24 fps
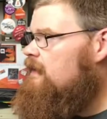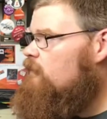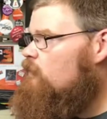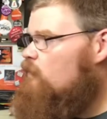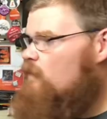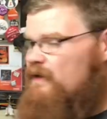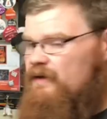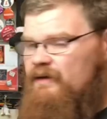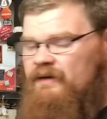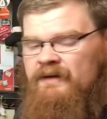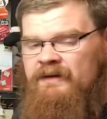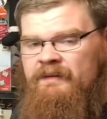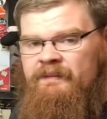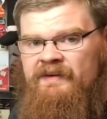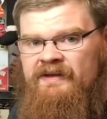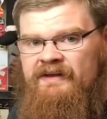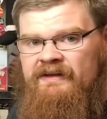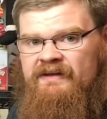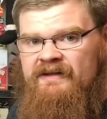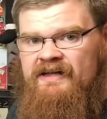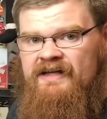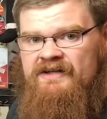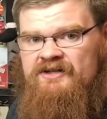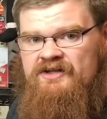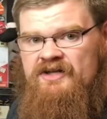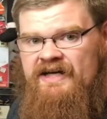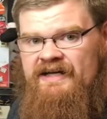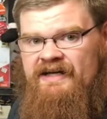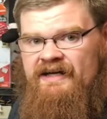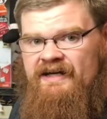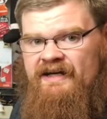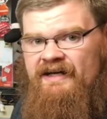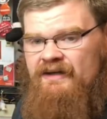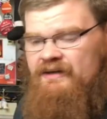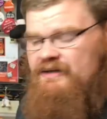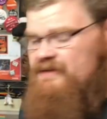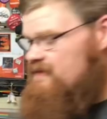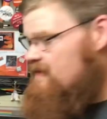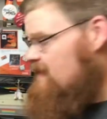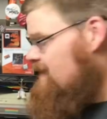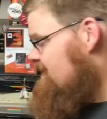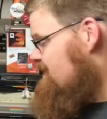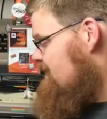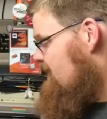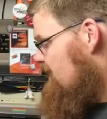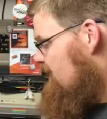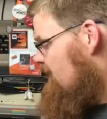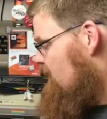We're going to be checking out to see
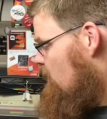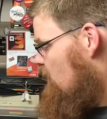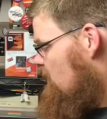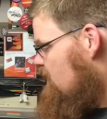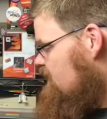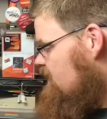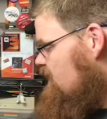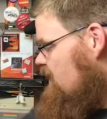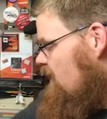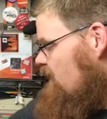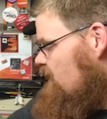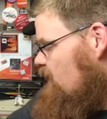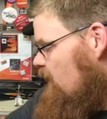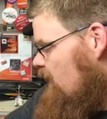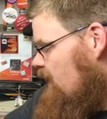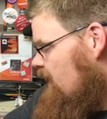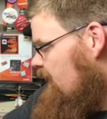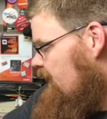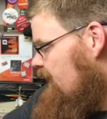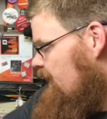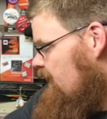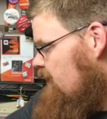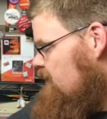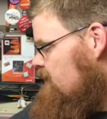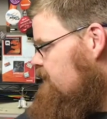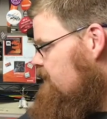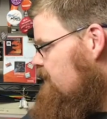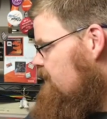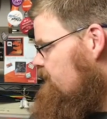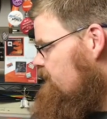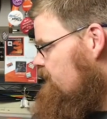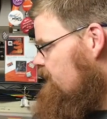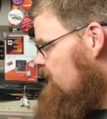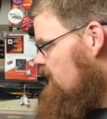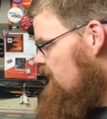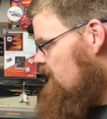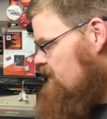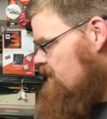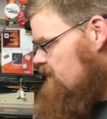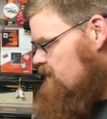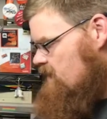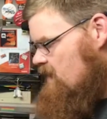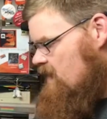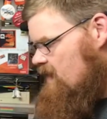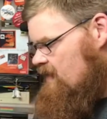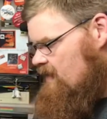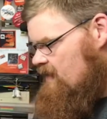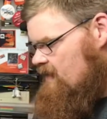exactly what software I have. Now this
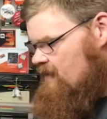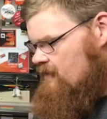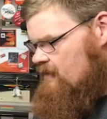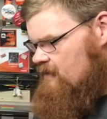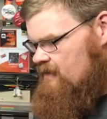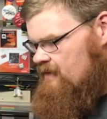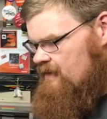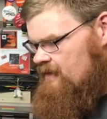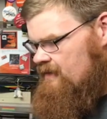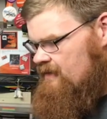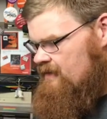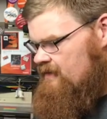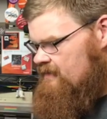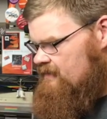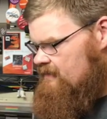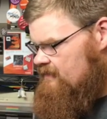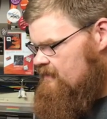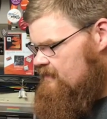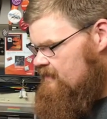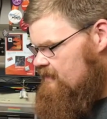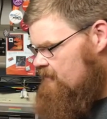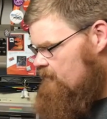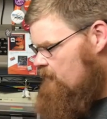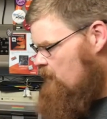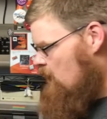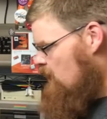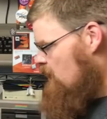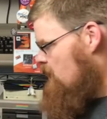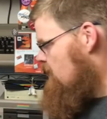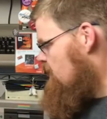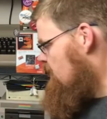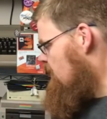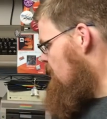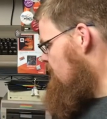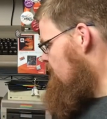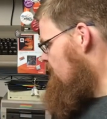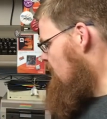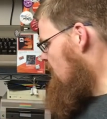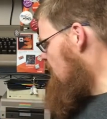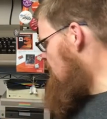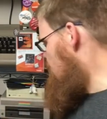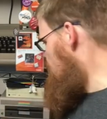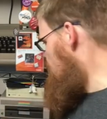right here is part of a